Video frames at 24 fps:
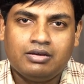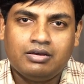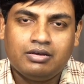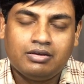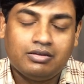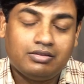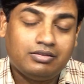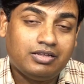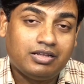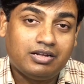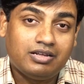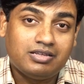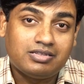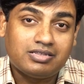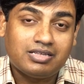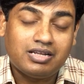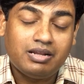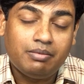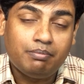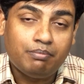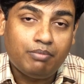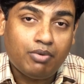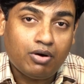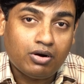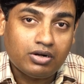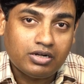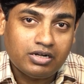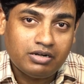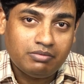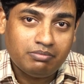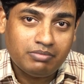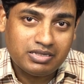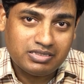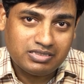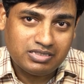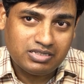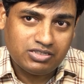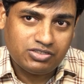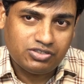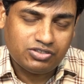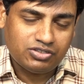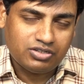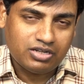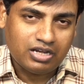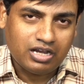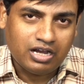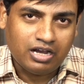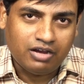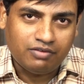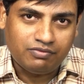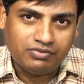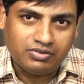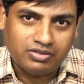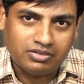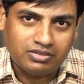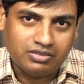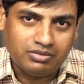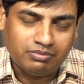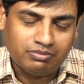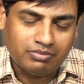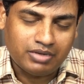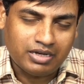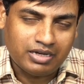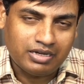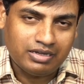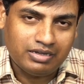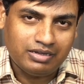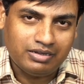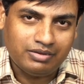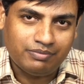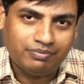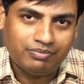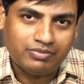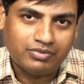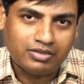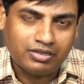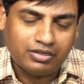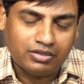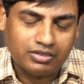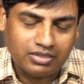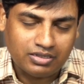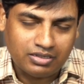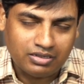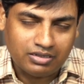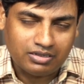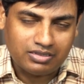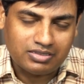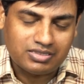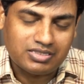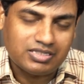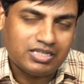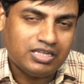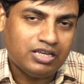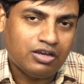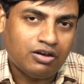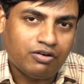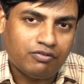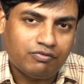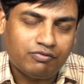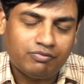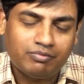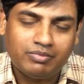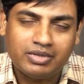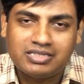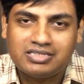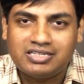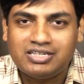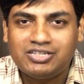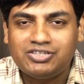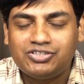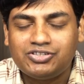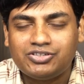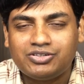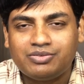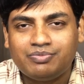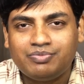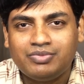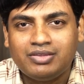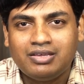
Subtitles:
There is an important message after my sea of message.